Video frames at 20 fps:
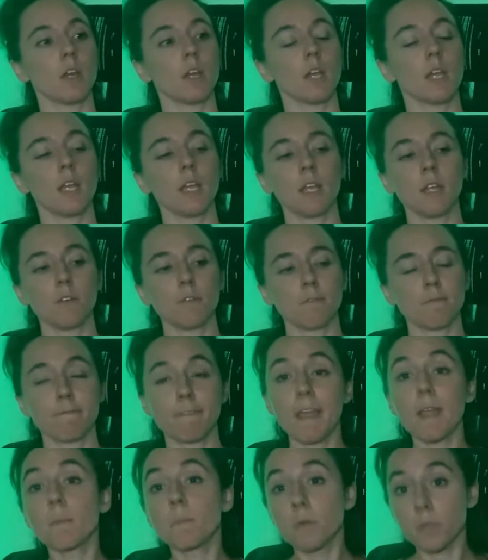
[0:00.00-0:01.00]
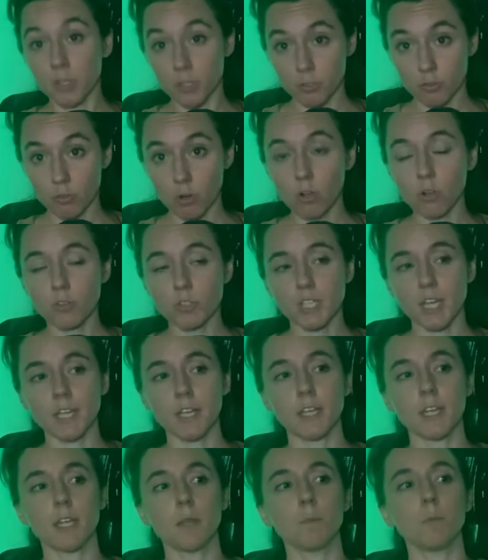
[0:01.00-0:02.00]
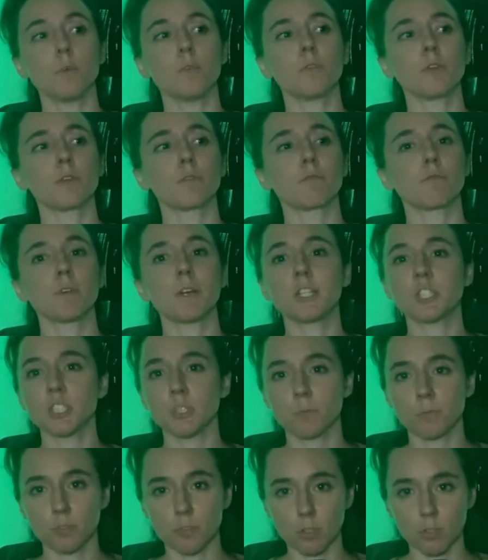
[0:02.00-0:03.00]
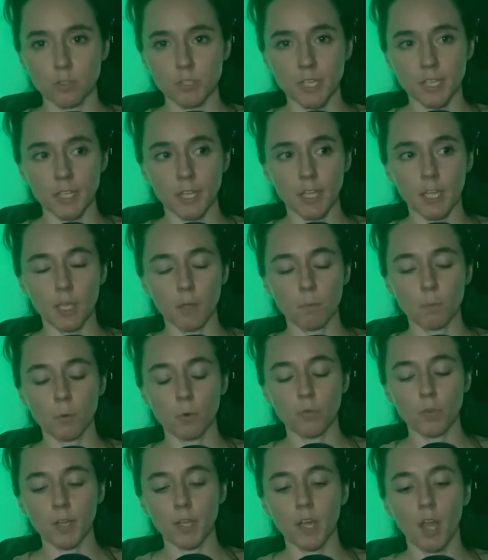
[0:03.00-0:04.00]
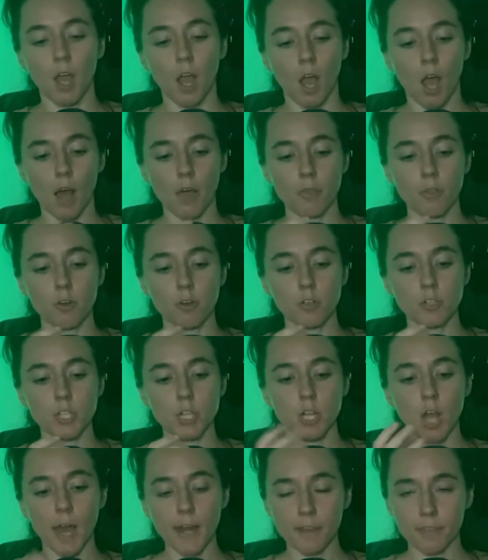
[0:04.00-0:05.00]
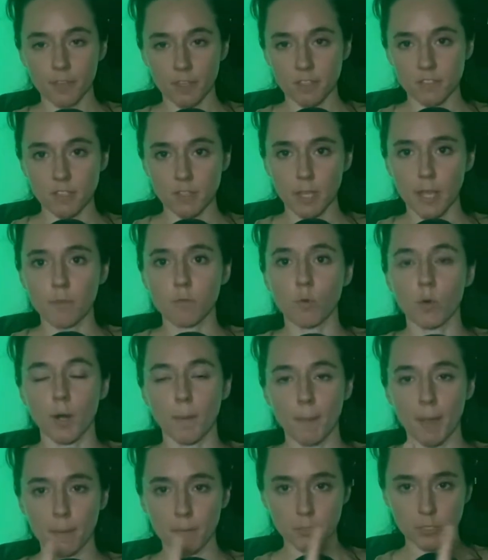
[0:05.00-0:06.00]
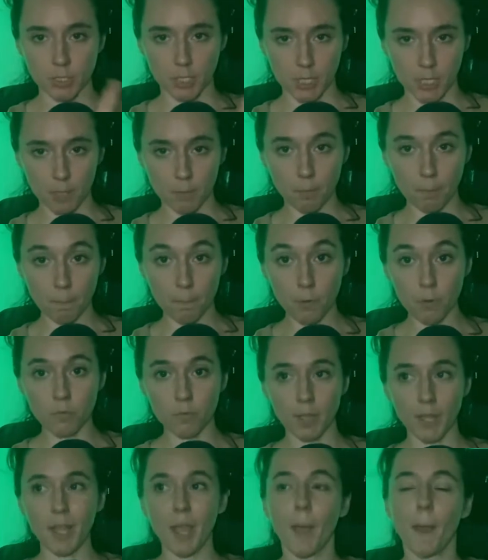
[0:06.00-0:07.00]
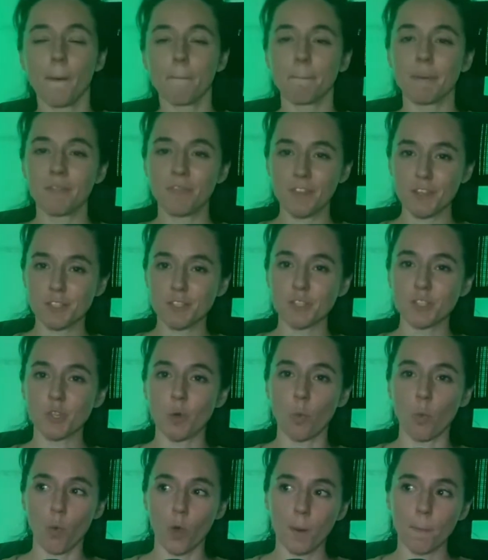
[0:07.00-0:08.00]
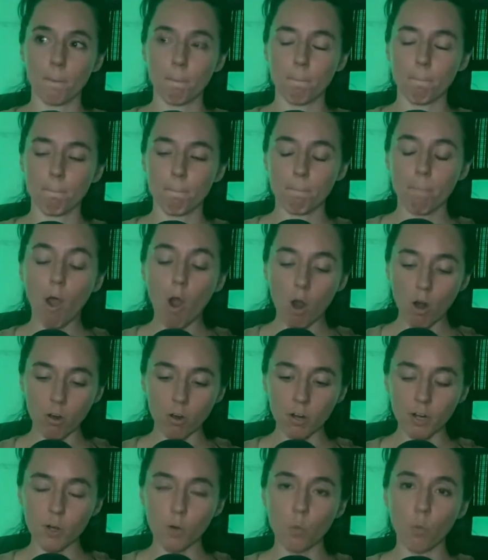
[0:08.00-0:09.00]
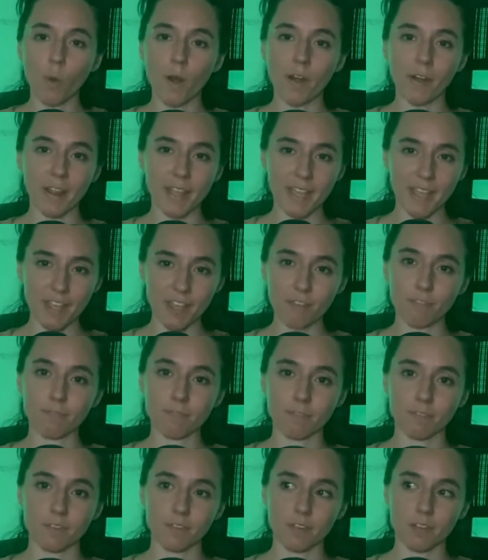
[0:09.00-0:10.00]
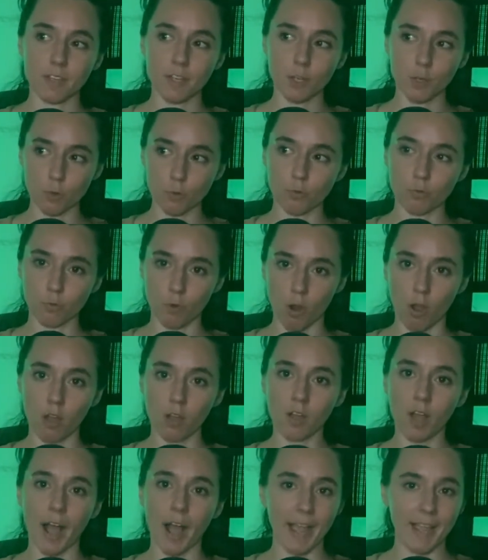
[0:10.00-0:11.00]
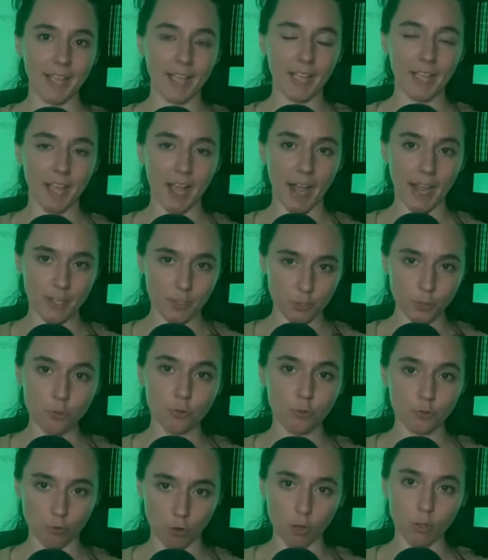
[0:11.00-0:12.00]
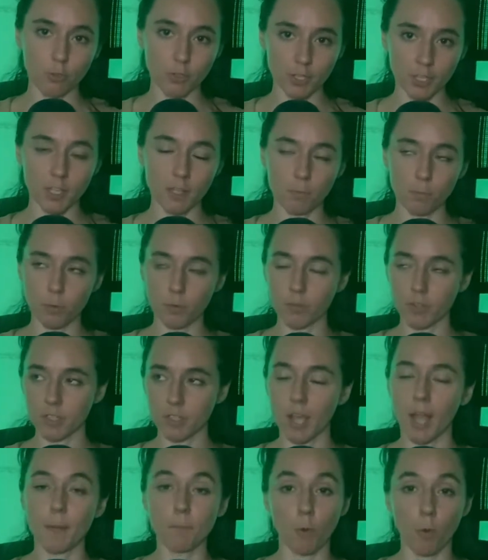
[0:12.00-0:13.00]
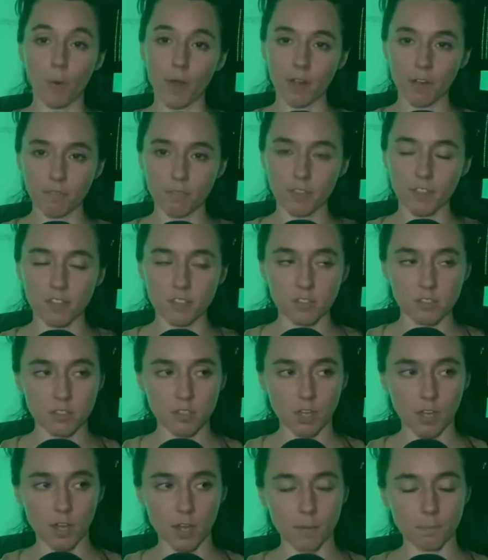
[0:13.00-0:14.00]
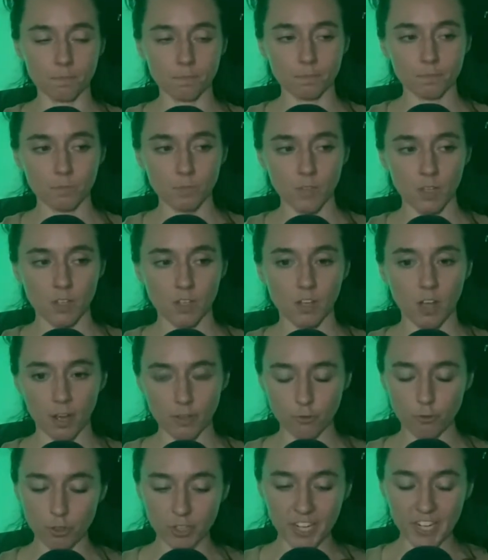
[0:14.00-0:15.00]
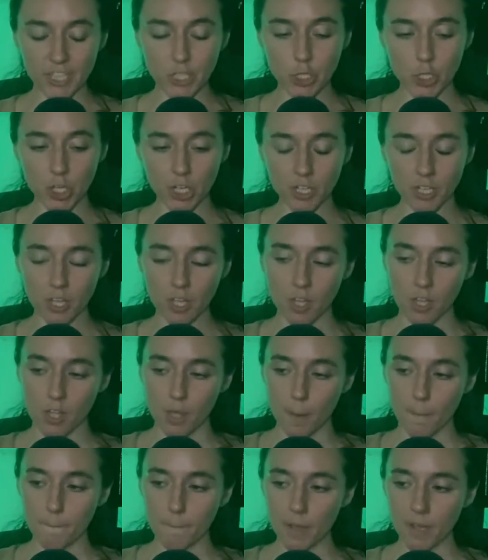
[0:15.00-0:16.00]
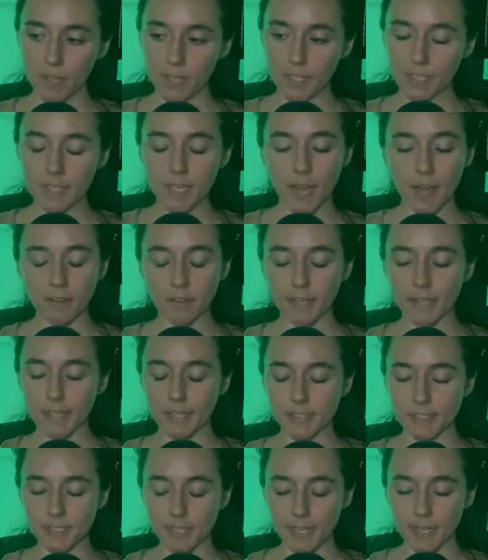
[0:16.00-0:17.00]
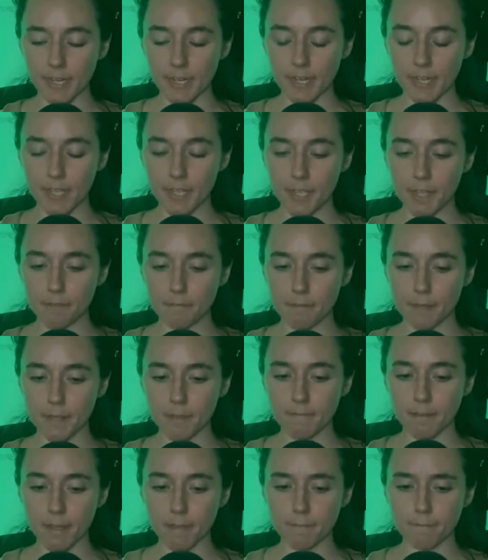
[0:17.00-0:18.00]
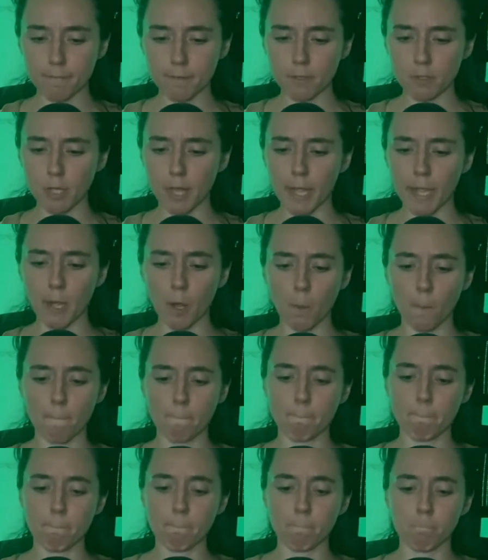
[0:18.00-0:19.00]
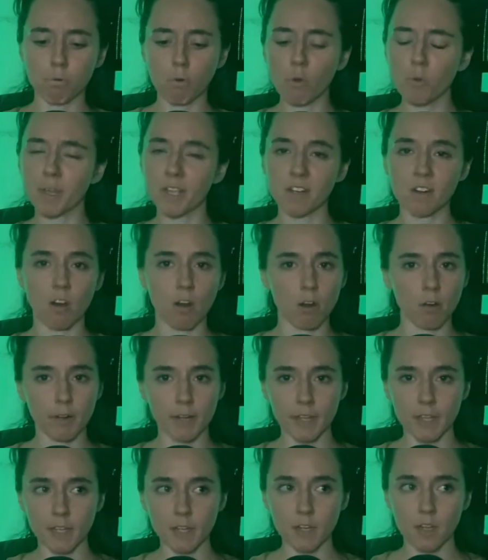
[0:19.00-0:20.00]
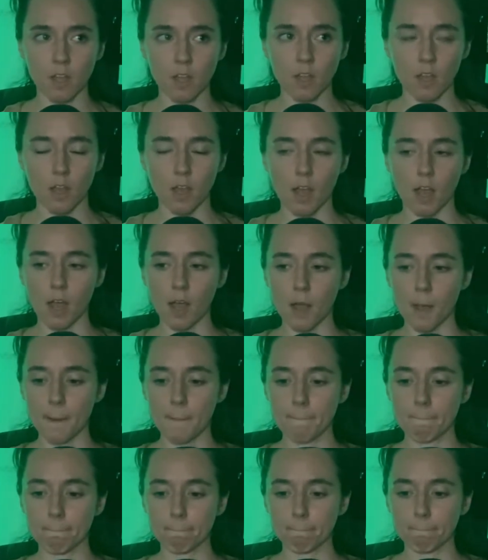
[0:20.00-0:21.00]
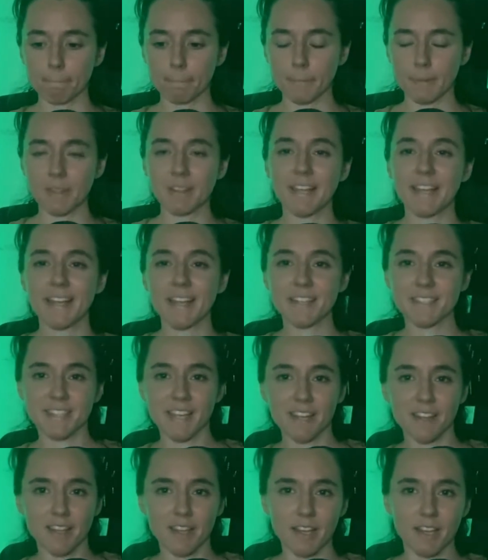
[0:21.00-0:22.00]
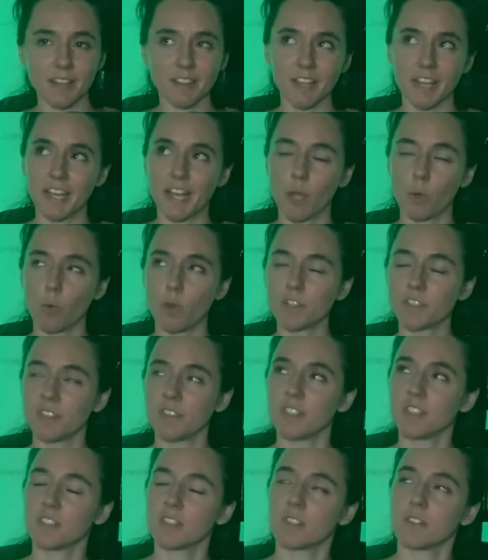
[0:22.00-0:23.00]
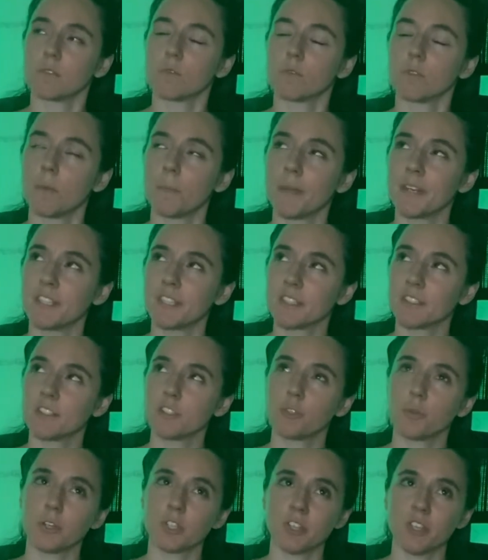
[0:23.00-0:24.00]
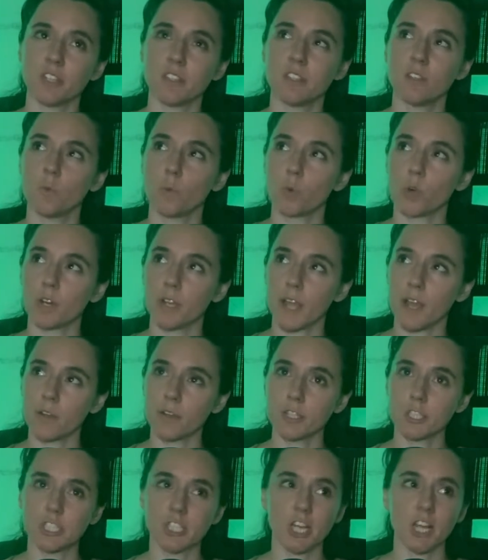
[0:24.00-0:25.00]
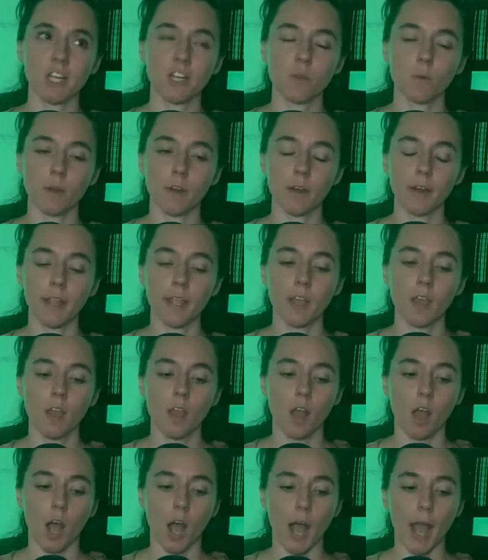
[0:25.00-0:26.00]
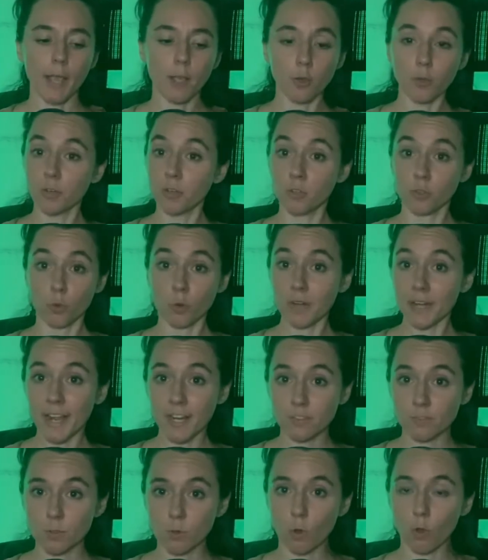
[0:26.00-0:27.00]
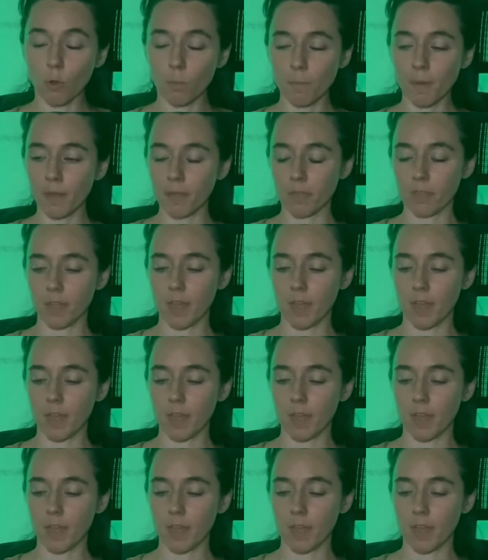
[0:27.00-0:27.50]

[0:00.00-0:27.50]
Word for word: In family struggles, I can keep moving. Friendship struggles, I can keep moving. There's a lot of things in life where I'm able to keep moving, but this is the one part where if it goes wrong, I do struggle to keep moving. I'm aware of this contradiction. But yeah, like I said, if I feel like brokenhearted, like I said, like I was in this romantic situation that didn't work out in January, I couldn't DoorDash for a whole month.